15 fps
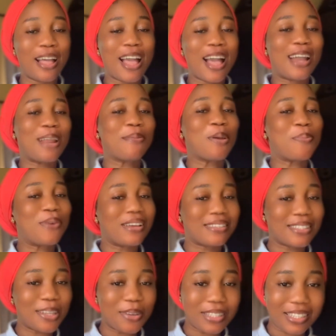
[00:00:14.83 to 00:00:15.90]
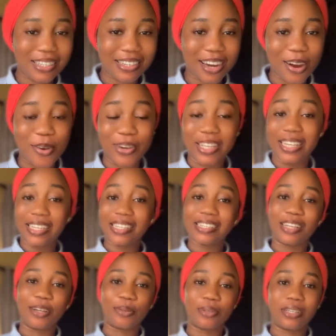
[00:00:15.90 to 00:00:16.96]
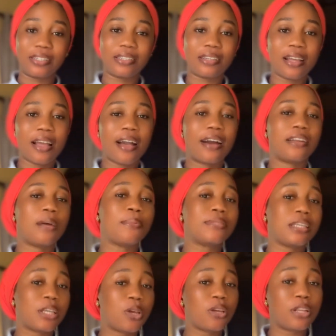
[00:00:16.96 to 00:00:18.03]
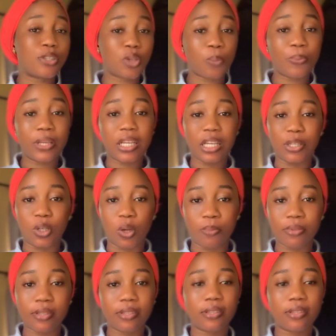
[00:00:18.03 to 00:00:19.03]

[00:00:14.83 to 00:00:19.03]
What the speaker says: and I'm your personal teacher on English language. And I'll be taking you the topic idioms.